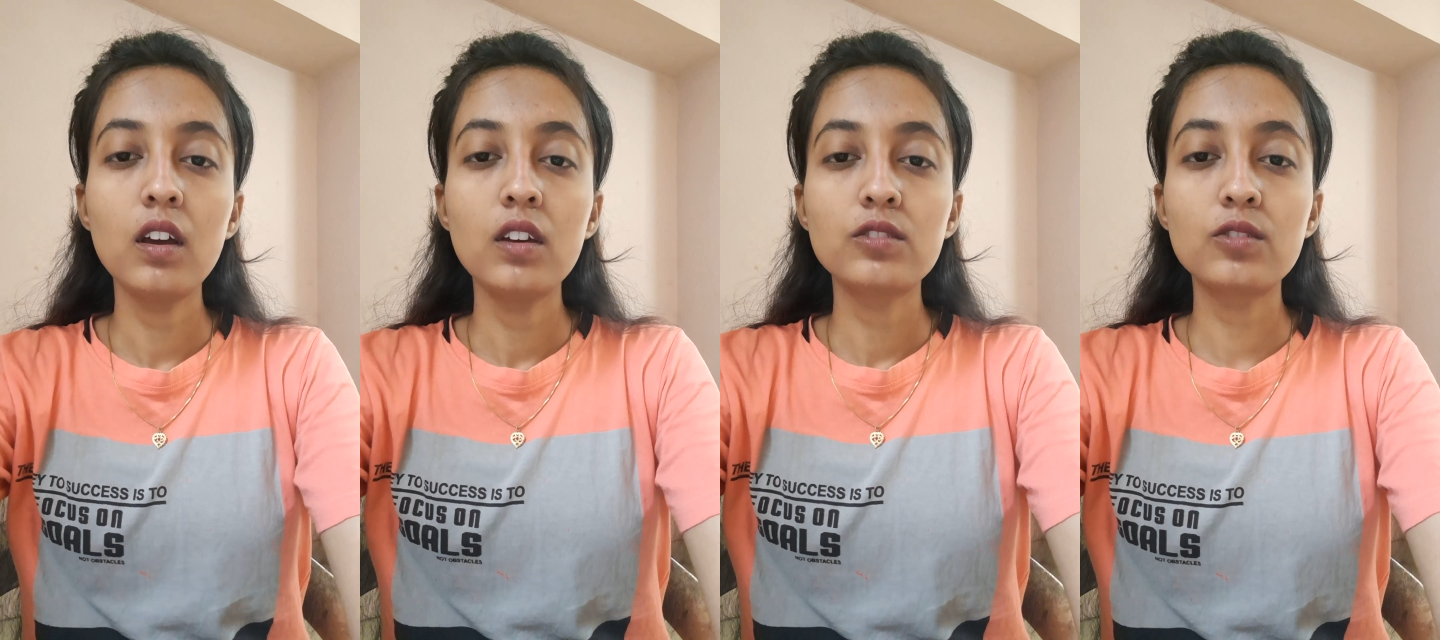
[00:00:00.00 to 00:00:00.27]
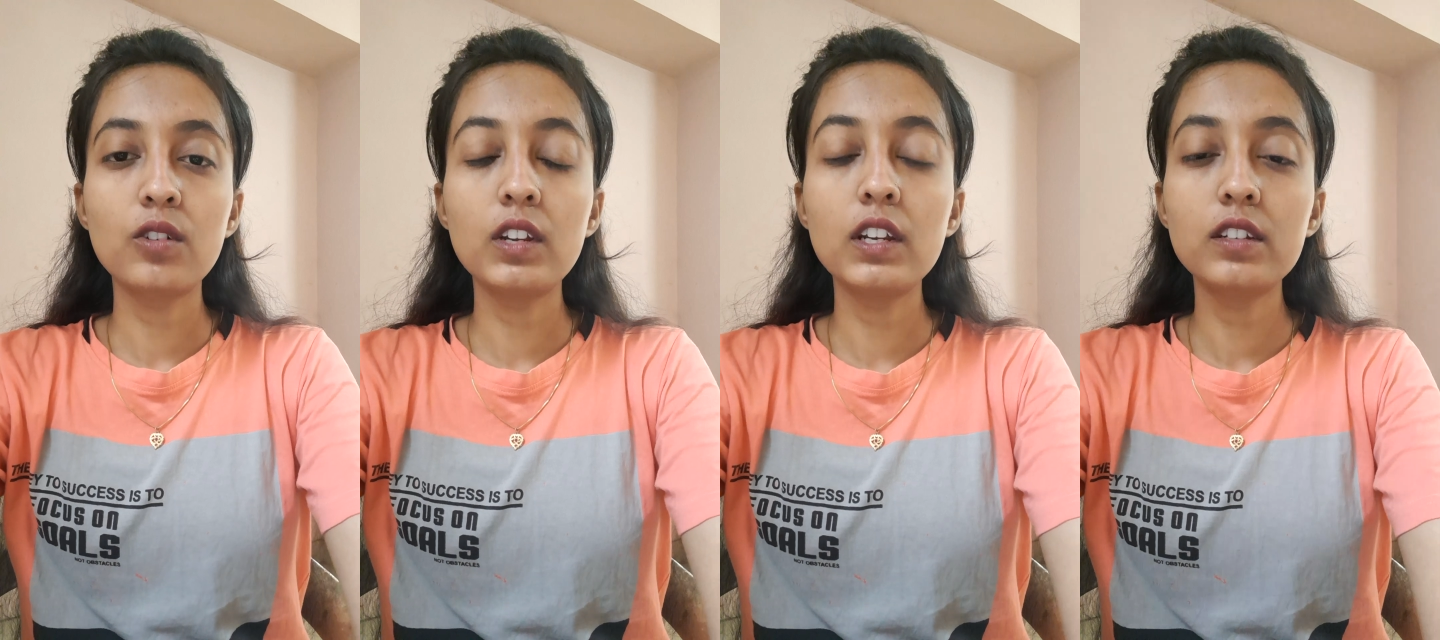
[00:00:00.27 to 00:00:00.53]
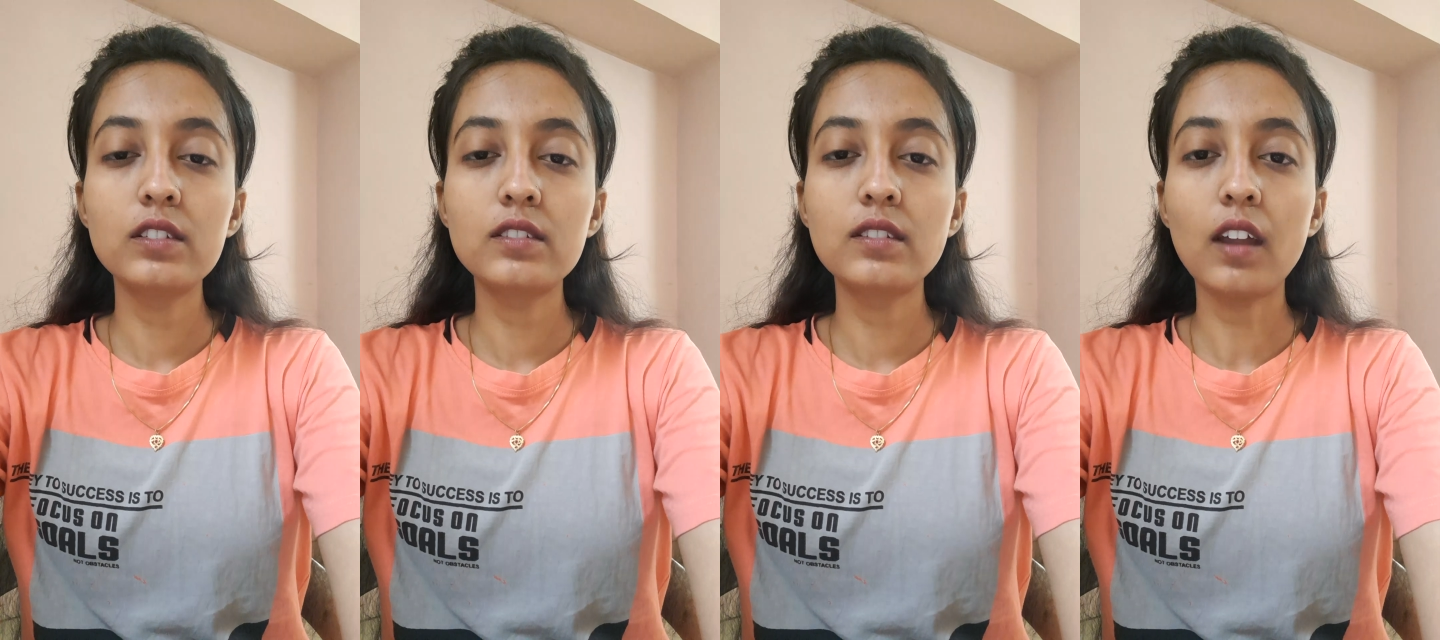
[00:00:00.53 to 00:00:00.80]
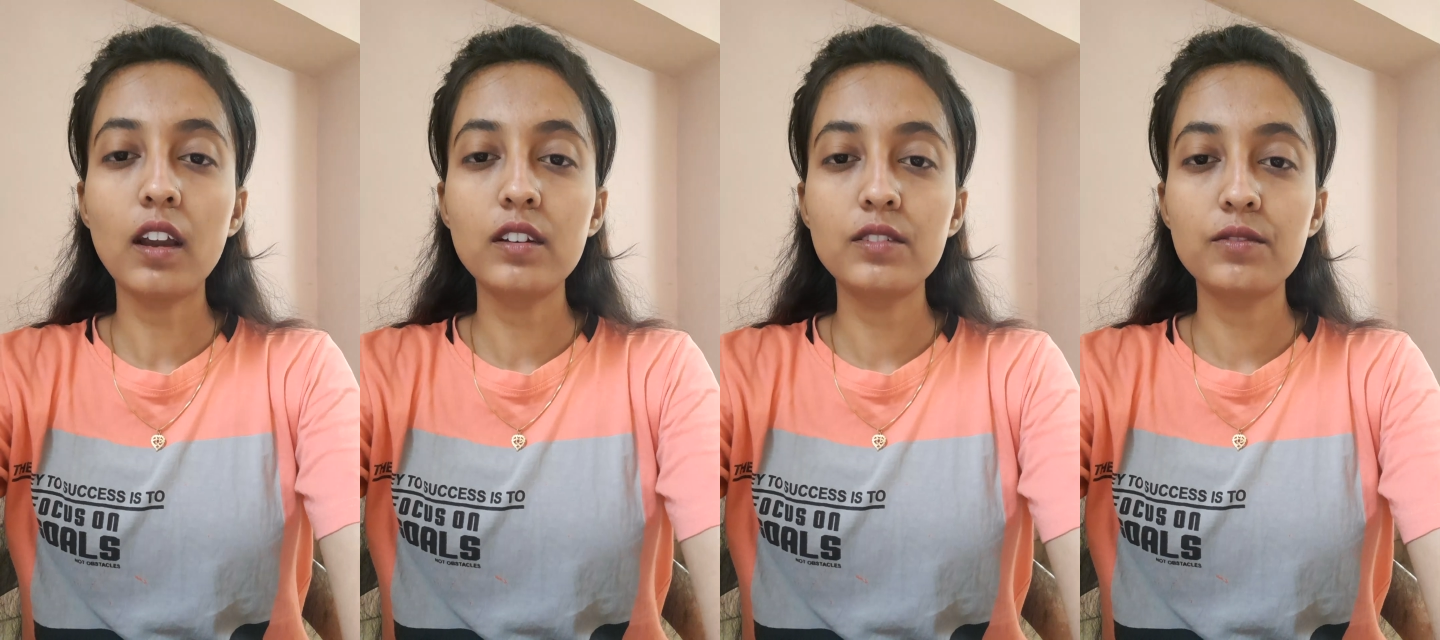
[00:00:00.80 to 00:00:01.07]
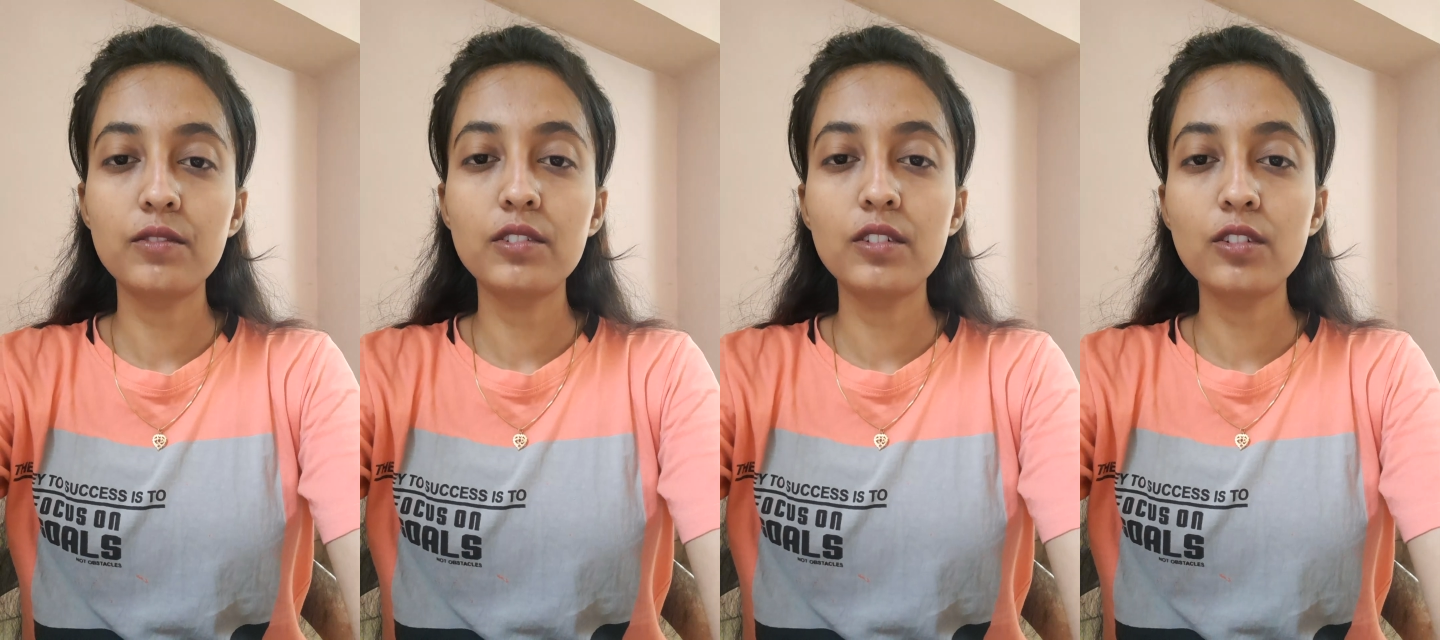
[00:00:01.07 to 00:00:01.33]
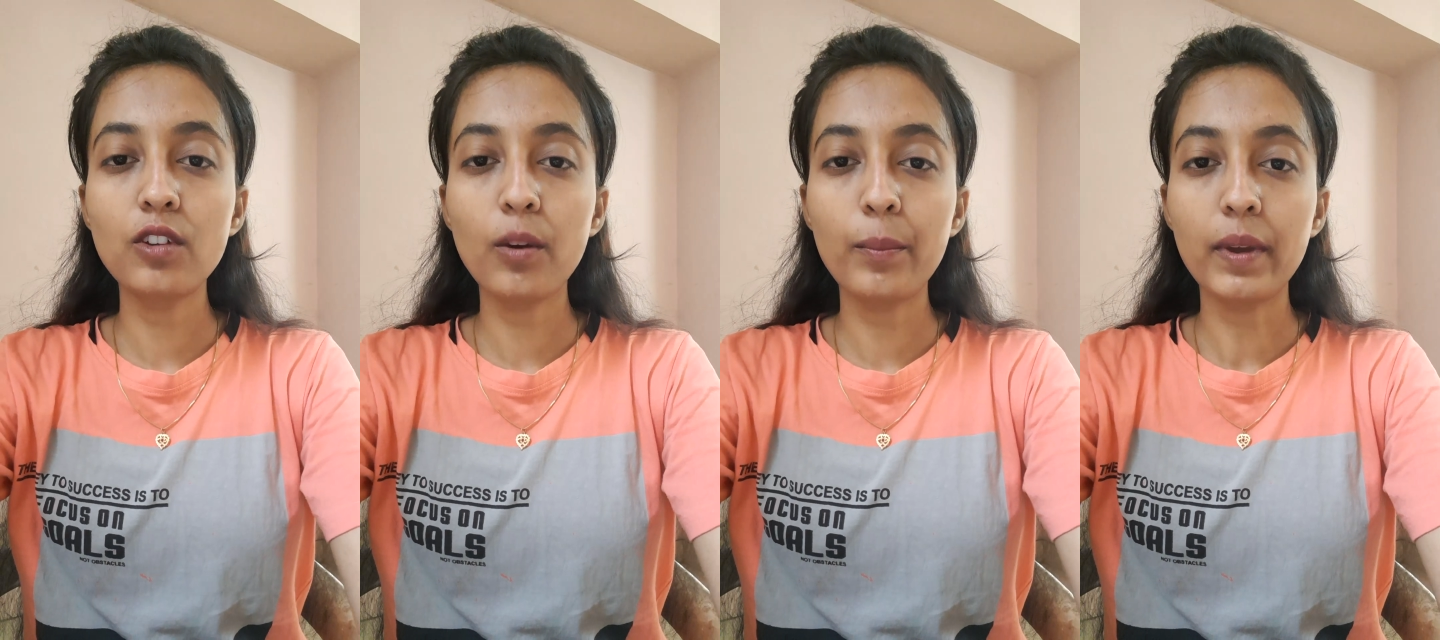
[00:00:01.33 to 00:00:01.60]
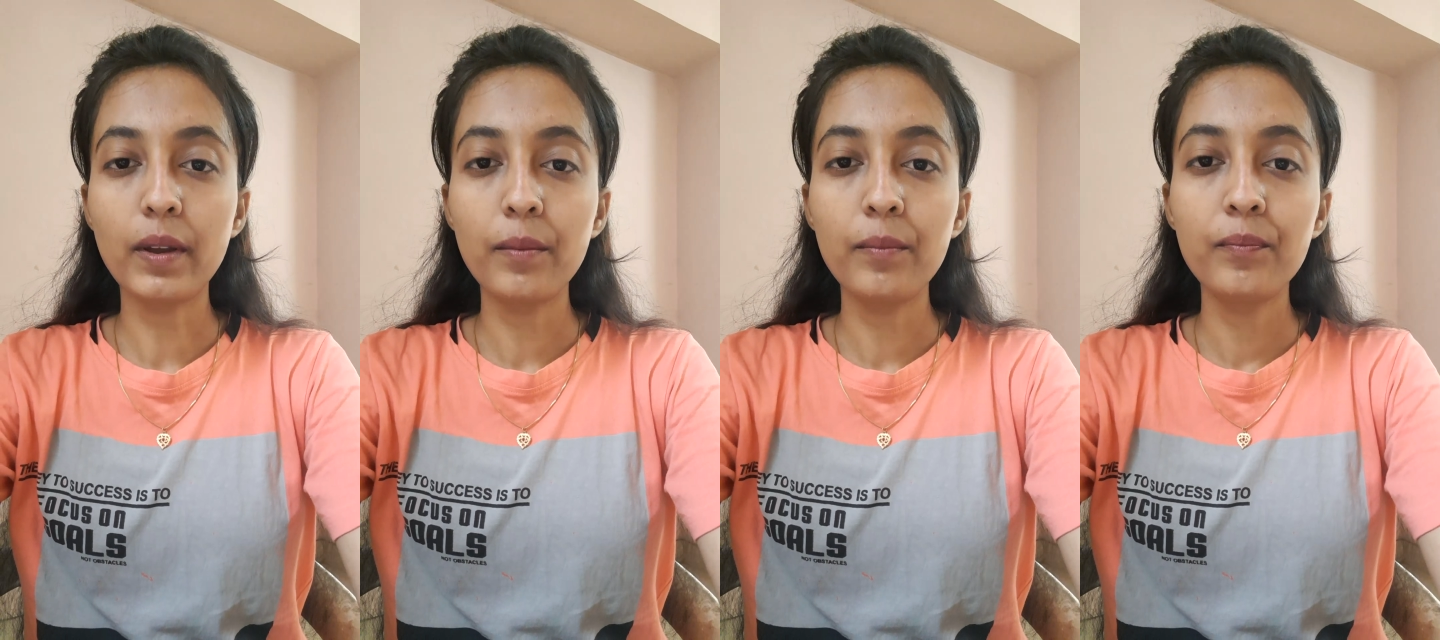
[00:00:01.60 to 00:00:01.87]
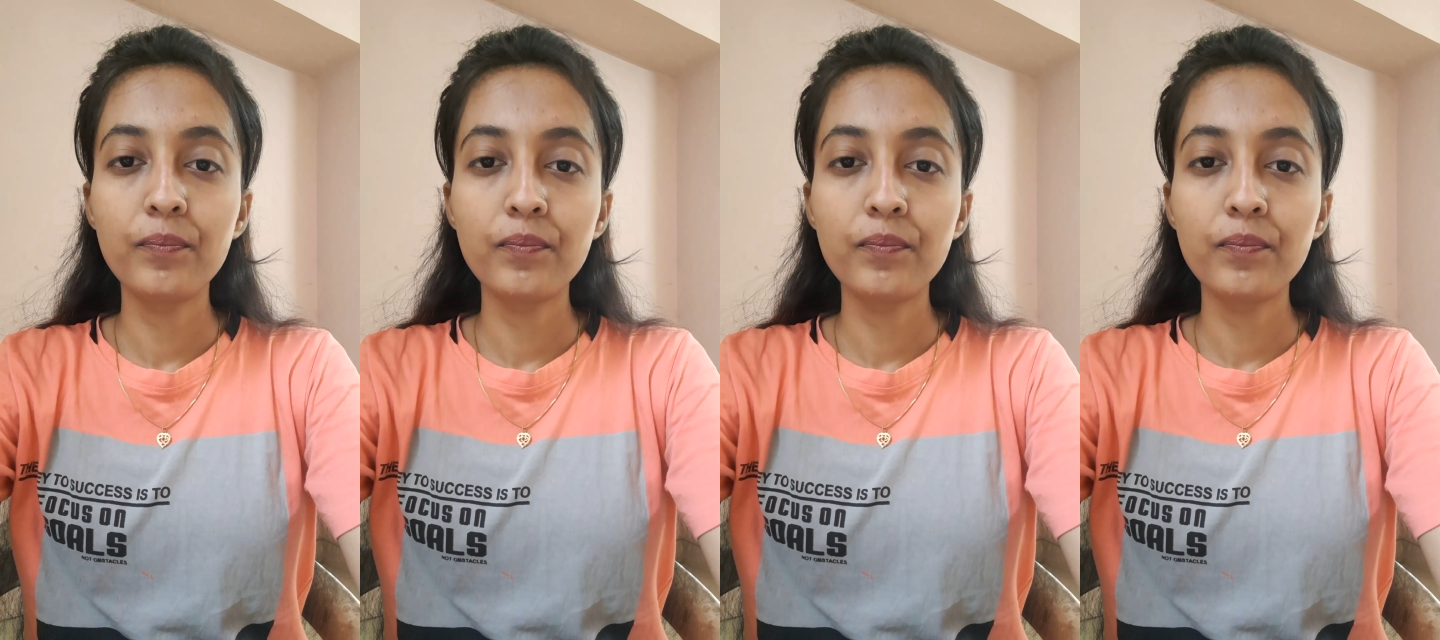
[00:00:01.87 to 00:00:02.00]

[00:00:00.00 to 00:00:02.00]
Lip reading: So let's start with the topic.